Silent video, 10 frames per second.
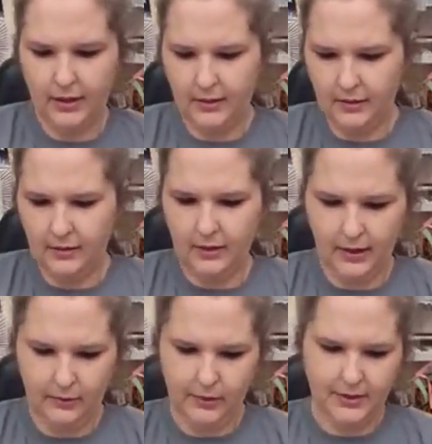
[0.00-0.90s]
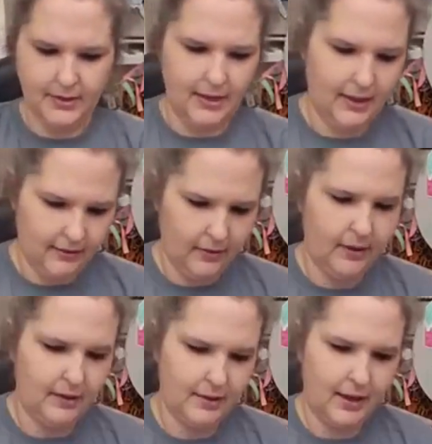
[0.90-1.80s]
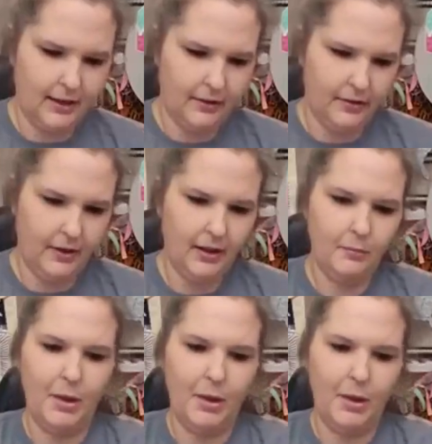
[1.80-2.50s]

and like restain the entire thing,